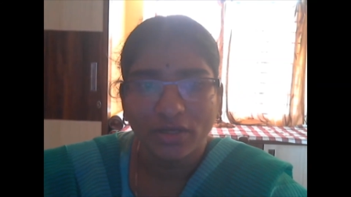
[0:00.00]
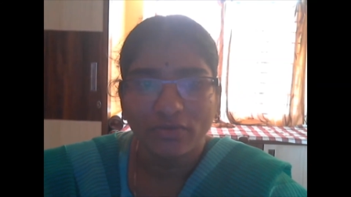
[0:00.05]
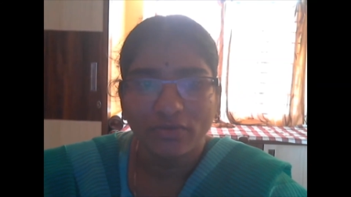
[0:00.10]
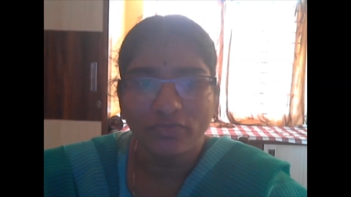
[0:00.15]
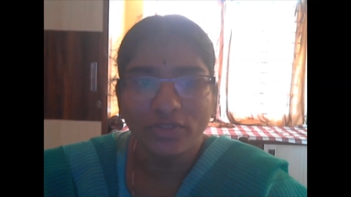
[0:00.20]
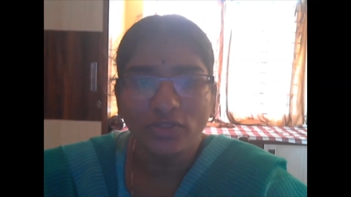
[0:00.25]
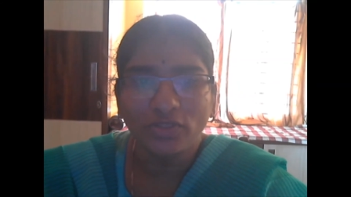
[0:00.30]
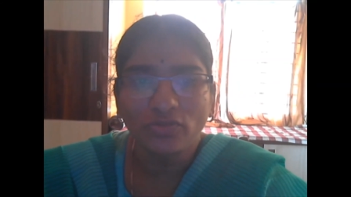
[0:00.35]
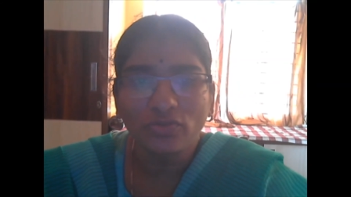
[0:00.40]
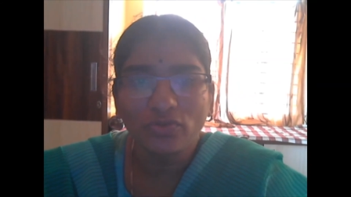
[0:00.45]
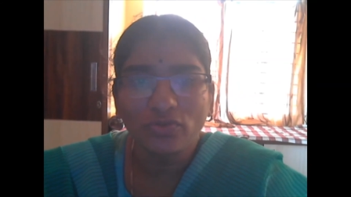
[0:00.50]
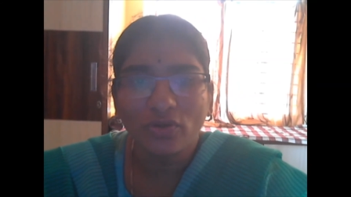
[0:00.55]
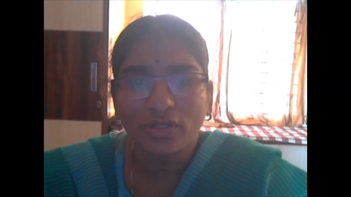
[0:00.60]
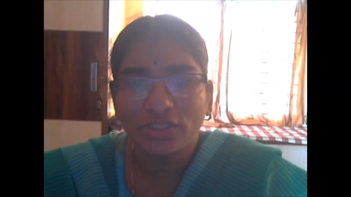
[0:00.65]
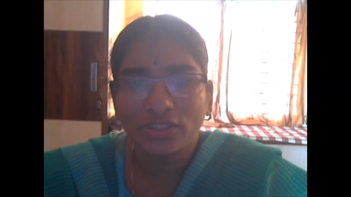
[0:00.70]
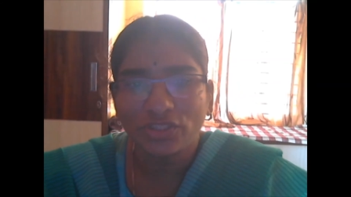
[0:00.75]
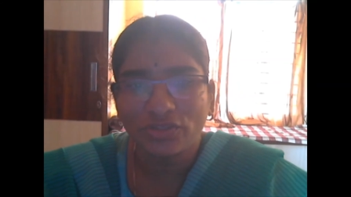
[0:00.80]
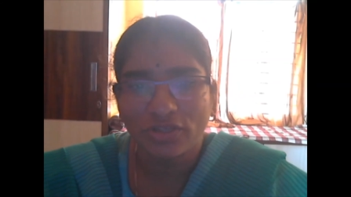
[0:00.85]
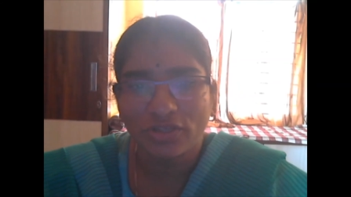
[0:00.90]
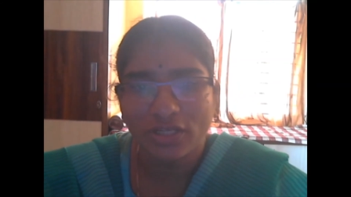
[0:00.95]
we do not
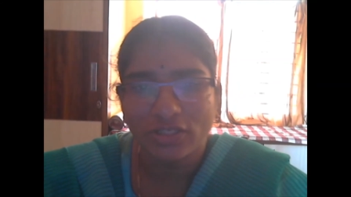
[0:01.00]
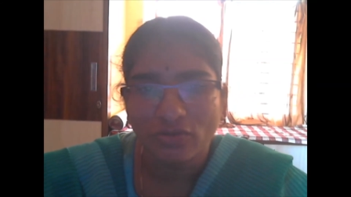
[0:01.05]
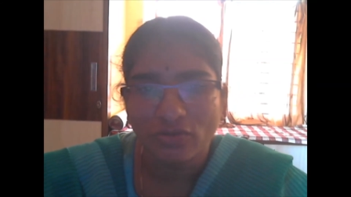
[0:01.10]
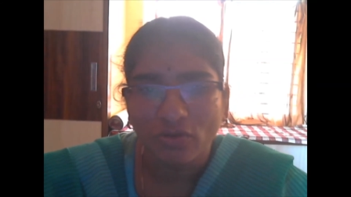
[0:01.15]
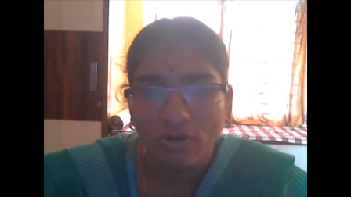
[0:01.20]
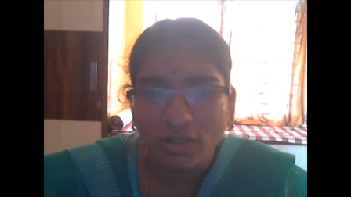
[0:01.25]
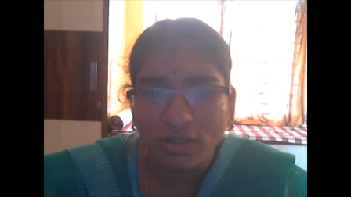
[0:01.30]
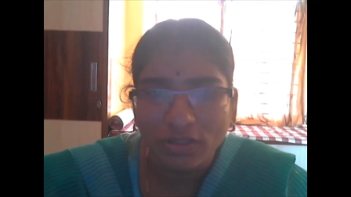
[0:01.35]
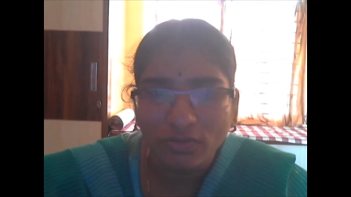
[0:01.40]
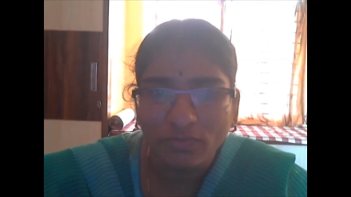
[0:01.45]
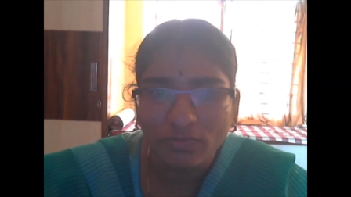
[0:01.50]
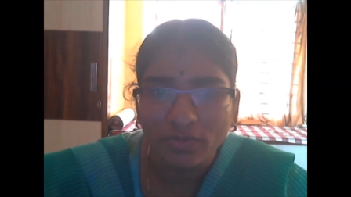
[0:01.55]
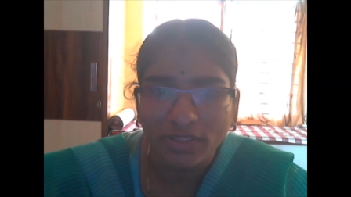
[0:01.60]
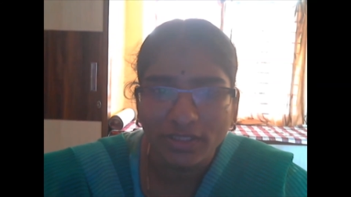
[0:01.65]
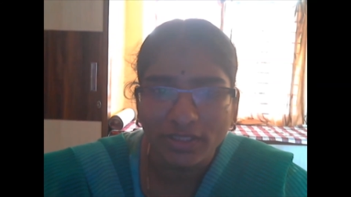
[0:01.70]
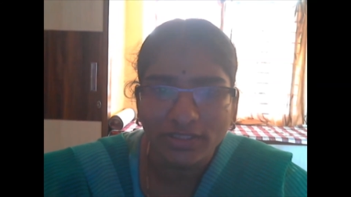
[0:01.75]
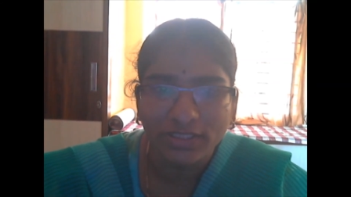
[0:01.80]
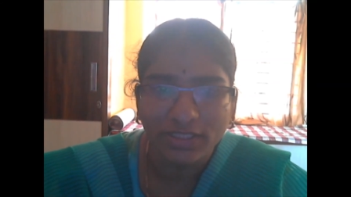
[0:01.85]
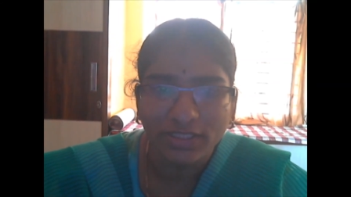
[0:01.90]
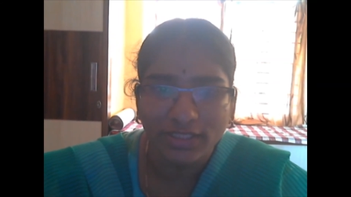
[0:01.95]
stress all the
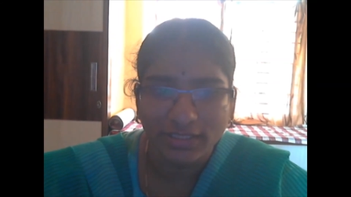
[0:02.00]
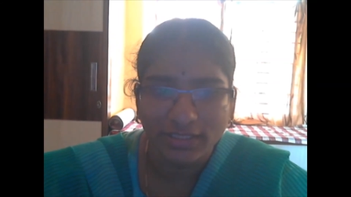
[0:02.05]
words in a